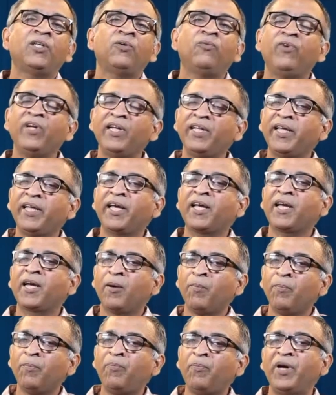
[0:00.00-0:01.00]
Will they
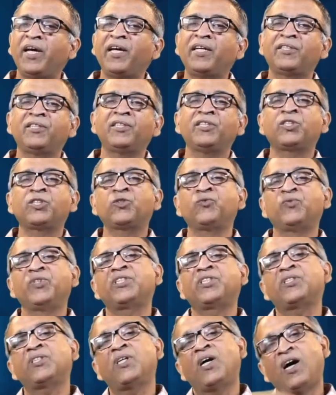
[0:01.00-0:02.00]
compare this
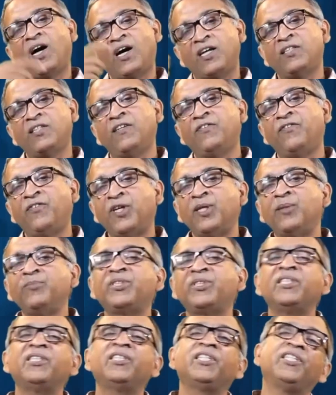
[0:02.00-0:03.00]
with other
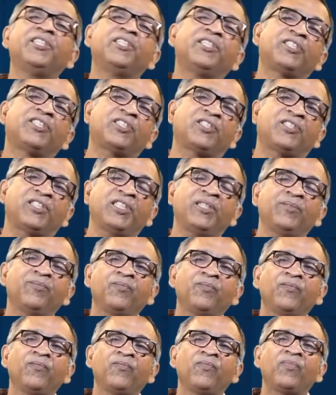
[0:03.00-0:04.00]
firms in the industry?
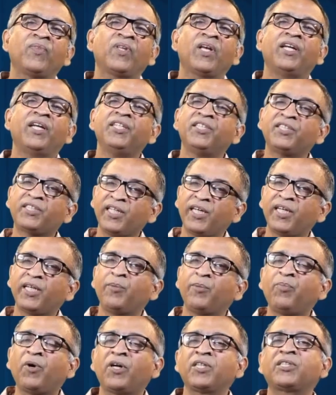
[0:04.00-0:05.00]
And is there
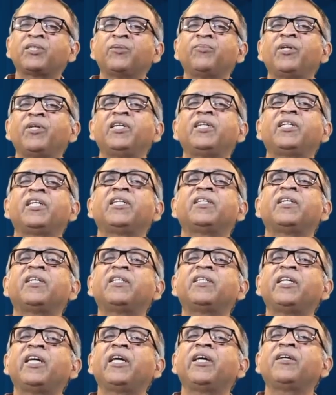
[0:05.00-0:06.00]
a possibility
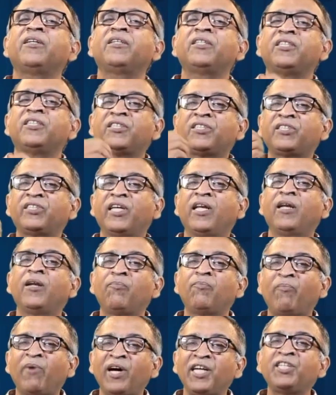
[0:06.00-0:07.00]
that they sell
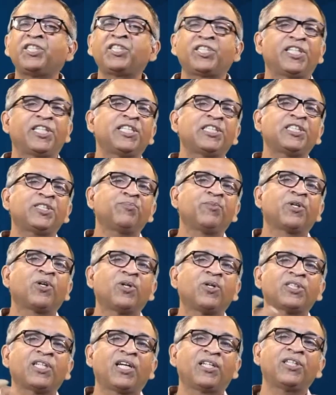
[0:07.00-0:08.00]
my shares
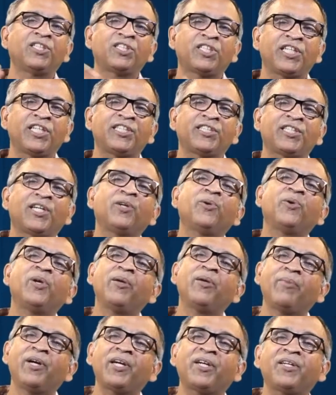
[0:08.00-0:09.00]
because other shares are
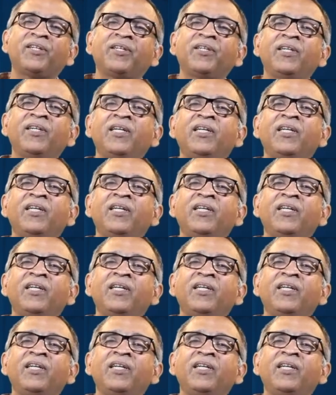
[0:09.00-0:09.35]
doing better?